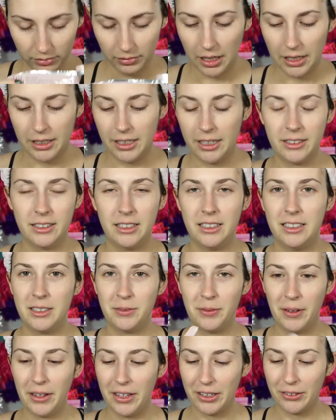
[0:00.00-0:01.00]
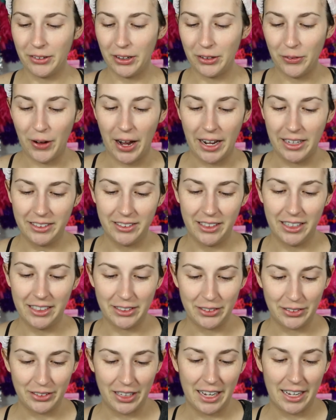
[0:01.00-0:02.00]
It doesn't smell like red wine, so
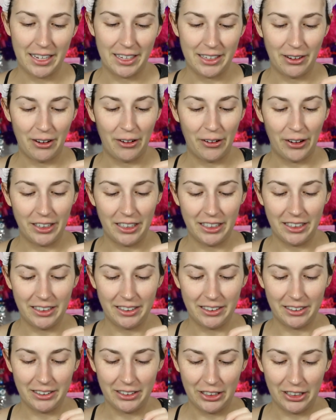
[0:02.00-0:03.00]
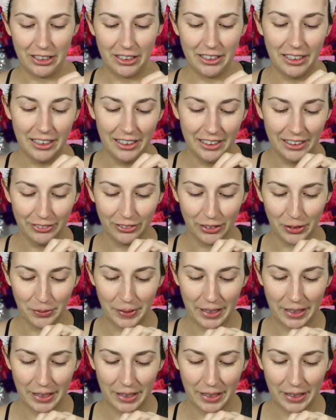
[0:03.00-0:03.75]
that's like already good for